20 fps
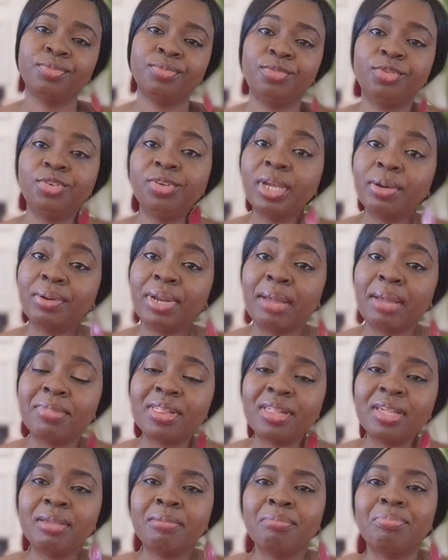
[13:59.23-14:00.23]
Do you get what I'm
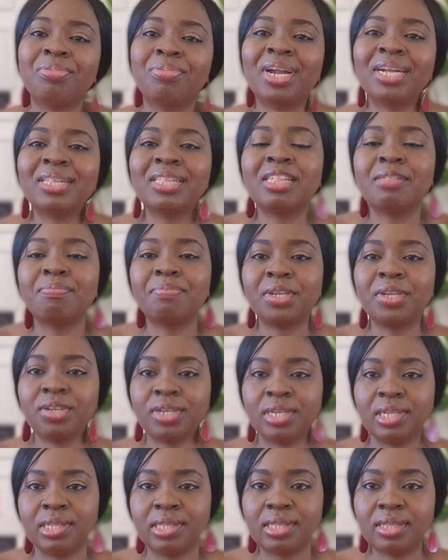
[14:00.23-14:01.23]
saying? Practice
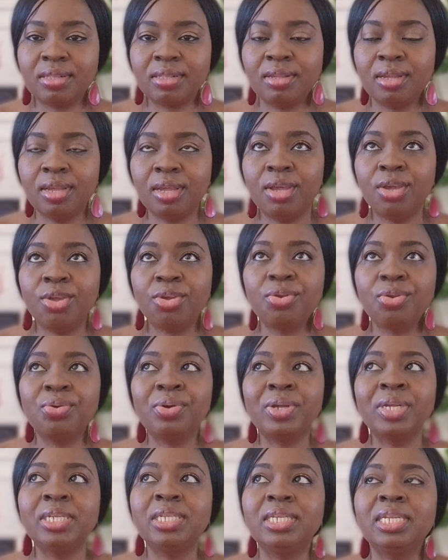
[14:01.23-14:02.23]
patience, you know,
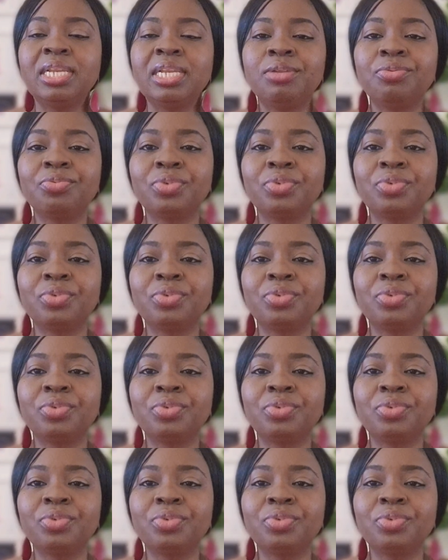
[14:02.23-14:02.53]
in dealing